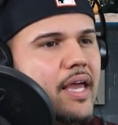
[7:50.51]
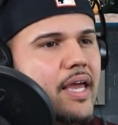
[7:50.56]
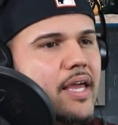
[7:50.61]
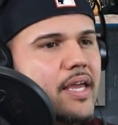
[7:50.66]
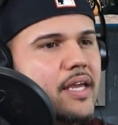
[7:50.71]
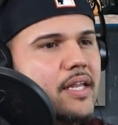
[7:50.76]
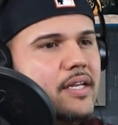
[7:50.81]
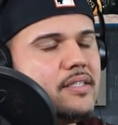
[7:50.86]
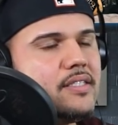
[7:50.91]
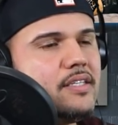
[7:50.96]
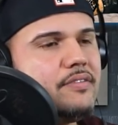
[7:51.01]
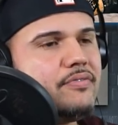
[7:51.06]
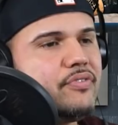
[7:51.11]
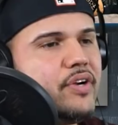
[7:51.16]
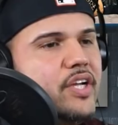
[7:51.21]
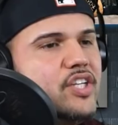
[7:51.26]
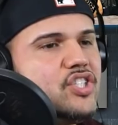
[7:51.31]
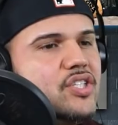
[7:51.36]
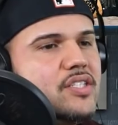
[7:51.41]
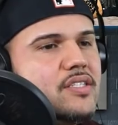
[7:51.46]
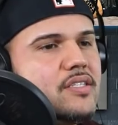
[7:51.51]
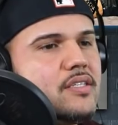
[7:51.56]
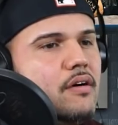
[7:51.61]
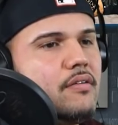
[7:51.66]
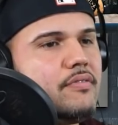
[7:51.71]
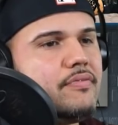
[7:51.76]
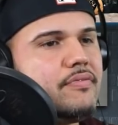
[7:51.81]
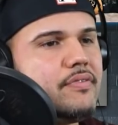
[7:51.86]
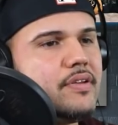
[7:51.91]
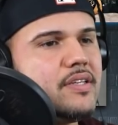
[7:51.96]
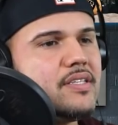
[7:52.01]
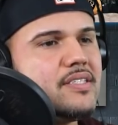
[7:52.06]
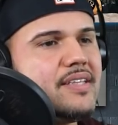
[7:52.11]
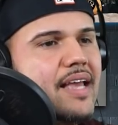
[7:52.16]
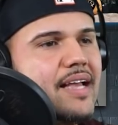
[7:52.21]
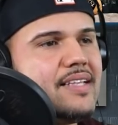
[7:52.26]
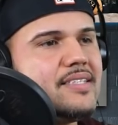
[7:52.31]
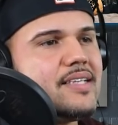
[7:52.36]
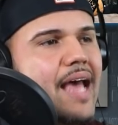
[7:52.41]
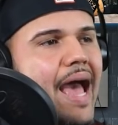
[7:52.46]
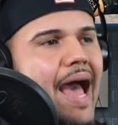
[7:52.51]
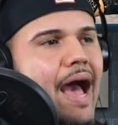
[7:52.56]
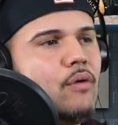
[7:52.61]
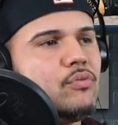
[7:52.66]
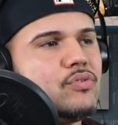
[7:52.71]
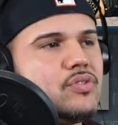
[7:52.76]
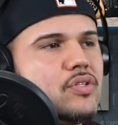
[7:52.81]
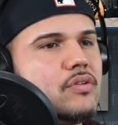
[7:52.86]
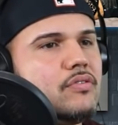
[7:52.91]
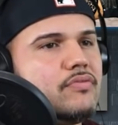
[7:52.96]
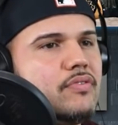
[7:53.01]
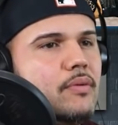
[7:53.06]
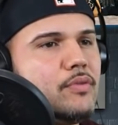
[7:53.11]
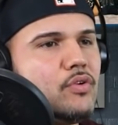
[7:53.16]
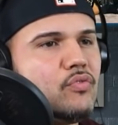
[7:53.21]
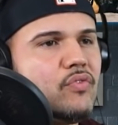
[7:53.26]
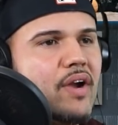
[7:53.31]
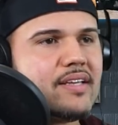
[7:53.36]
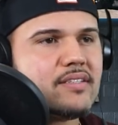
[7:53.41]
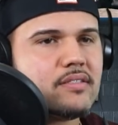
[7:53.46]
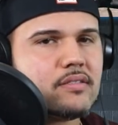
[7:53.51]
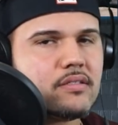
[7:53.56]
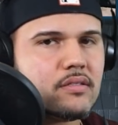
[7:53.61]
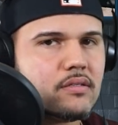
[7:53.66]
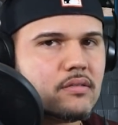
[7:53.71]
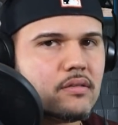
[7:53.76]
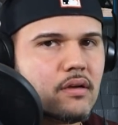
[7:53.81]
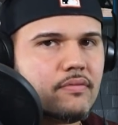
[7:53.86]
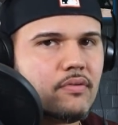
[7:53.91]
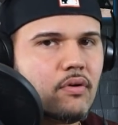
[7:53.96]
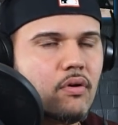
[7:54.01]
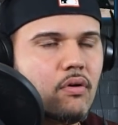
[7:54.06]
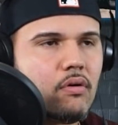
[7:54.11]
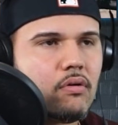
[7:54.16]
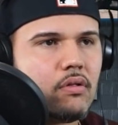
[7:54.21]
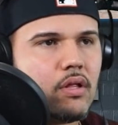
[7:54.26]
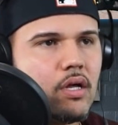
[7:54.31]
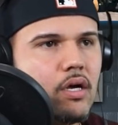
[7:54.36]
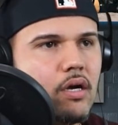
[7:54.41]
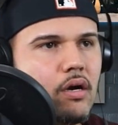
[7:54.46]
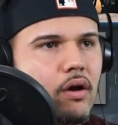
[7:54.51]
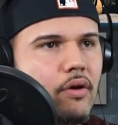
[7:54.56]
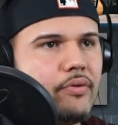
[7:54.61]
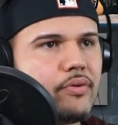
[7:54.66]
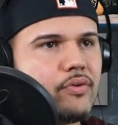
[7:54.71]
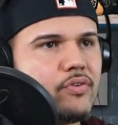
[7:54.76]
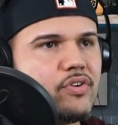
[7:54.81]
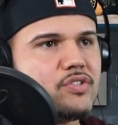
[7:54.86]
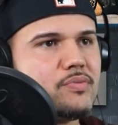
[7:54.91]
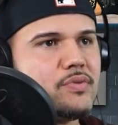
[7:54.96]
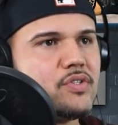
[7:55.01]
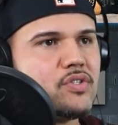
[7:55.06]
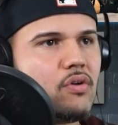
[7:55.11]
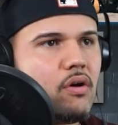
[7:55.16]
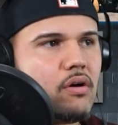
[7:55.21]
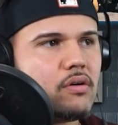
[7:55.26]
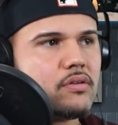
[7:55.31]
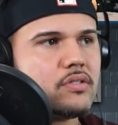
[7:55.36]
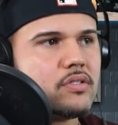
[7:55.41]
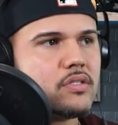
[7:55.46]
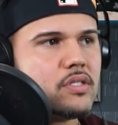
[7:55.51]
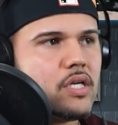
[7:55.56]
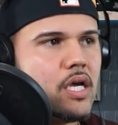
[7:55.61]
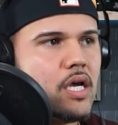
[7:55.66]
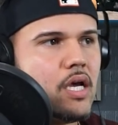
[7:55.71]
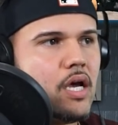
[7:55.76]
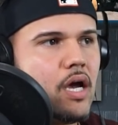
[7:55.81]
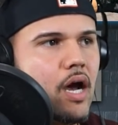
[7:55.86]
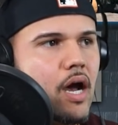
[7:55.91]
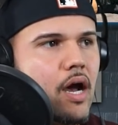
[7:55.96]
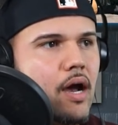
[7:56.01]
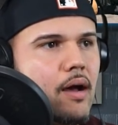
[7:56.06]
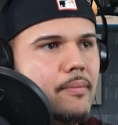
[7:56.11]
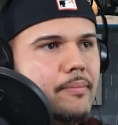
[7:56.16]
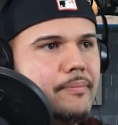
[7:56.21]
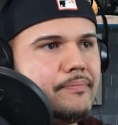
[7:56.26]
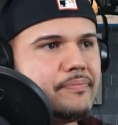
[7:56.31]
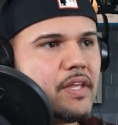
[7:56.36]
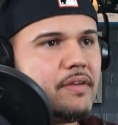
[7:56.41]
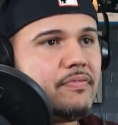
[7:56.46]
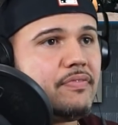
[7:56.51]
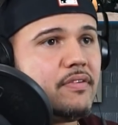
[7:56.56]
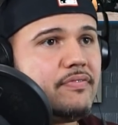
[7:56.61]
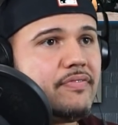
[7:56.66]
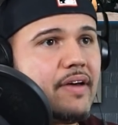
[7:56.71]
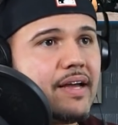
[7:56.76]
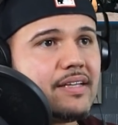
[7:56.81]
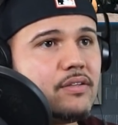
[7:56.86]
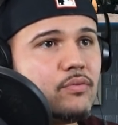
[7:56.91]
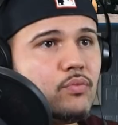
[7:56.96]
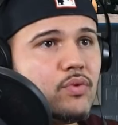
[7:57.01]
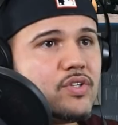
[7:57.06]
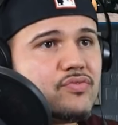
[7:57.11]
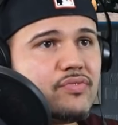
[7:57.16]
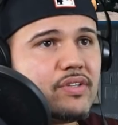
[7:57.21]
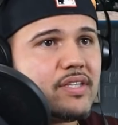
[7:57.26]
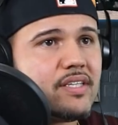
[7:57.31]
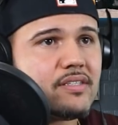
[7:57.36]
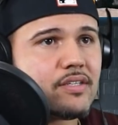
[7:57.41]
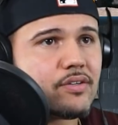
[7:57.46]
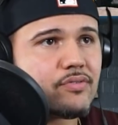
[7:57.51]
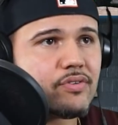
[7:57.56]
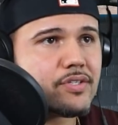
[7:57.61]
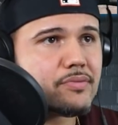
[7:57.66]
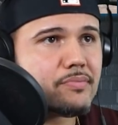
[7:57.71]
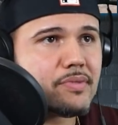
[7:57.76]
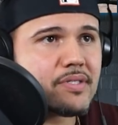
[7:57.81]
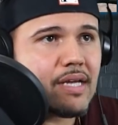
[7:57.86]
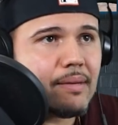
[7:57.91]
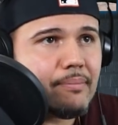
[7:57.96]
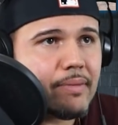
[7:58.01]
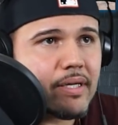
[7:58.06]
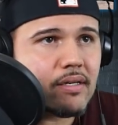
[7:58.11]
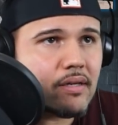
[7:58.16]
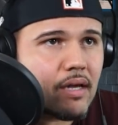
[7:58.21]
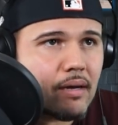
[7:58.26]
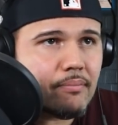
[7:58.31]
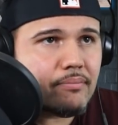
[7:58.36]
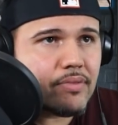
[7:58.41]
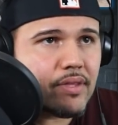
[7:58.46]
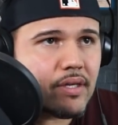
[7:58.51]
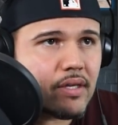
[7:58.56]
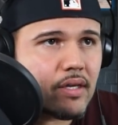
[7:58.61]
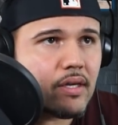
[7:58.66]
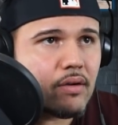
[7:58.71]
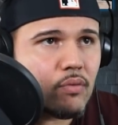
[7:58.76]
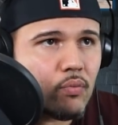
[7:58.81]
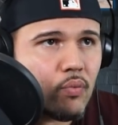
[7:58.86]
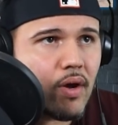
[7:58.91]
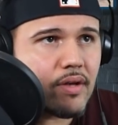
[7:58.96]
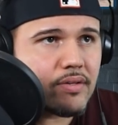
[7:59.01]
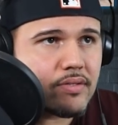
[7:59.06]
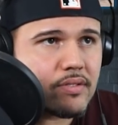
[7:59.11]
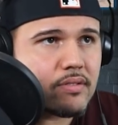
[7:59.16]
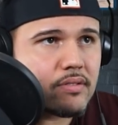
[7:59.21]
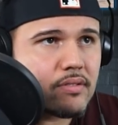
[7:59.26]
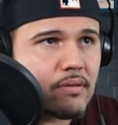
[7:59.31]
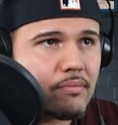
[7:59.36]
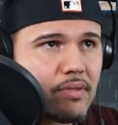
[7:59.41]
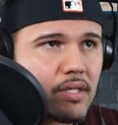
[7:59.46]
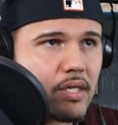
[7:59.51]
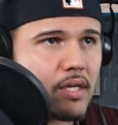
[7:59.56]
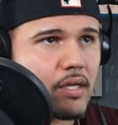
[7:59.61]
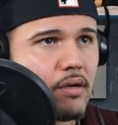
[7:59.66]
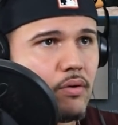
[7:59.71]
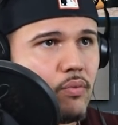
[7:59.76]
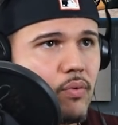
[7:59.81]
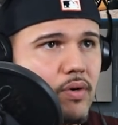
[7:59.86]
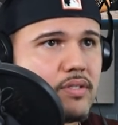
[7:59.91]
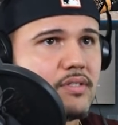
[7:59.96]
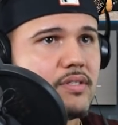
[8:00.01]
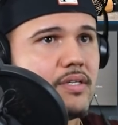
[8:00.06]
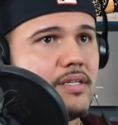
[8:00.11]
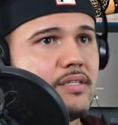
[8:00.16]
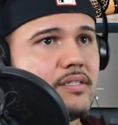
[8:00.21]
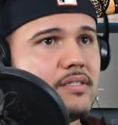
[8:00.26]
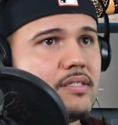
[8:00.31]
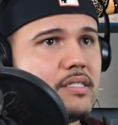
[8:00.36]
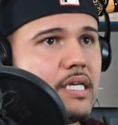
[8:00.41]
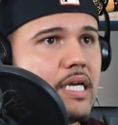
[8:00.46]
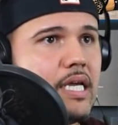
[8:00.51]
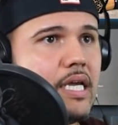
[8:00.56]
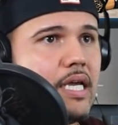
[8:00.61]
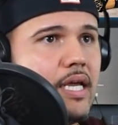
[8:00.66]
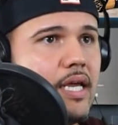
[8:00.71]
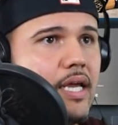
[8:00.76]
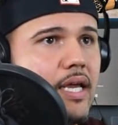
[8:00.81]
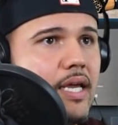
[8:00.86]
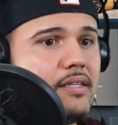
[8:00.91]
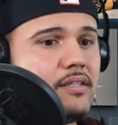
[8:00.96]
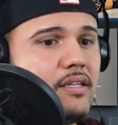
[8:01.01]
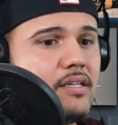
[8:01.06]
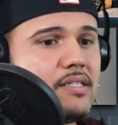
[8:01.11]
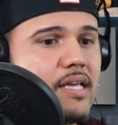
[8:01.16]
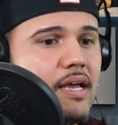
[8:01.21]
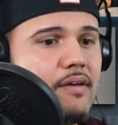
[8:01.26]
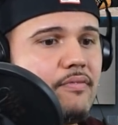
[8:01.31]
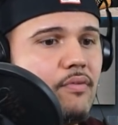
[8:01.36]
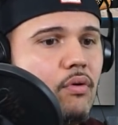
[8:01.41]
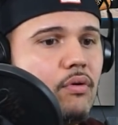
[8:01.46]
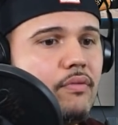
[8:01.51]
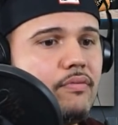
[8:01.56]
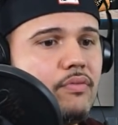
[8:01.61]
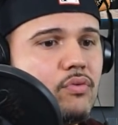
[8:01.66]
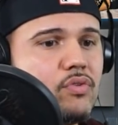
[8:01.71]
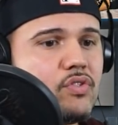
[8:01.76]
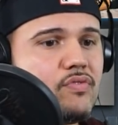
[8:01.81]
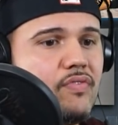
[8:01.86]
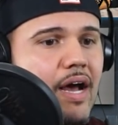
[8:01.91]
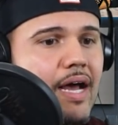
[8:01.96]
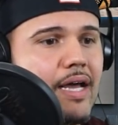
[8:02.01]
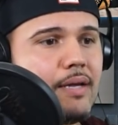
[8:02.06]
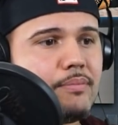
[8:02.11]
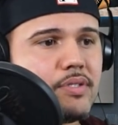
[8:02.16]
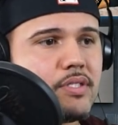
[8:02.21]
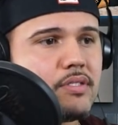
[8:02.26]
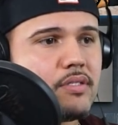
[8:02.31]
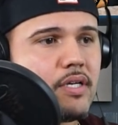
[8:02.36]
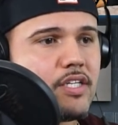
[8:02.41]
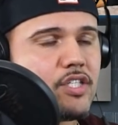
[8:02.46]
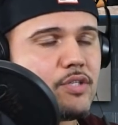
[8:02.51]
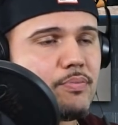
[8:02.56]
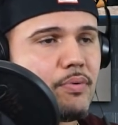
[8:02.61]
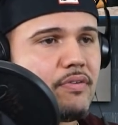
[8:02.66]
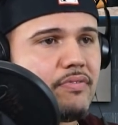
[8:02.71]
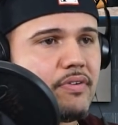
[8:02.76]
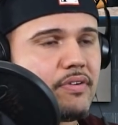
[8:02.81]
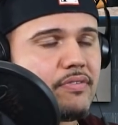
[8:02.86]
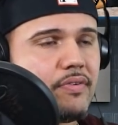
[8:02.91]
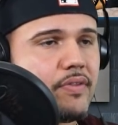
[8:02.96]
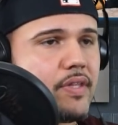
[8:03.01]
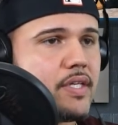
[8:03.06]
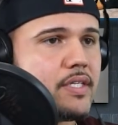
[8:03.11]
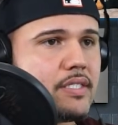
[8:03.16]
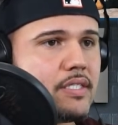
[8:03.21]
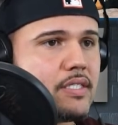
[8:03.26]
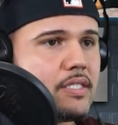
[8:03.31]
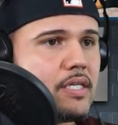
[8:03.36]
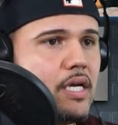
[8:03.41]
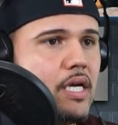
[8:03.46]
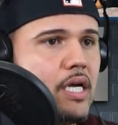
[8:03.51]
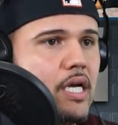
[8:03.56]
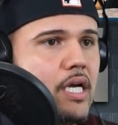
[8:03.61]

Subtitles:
it differentiates itself, stands out from the rest of all other Christmas songs. If in fact it was released in Christmas, I mean, I'm thinking it was. It is, it does have all of those vibes, and it's perfect for this.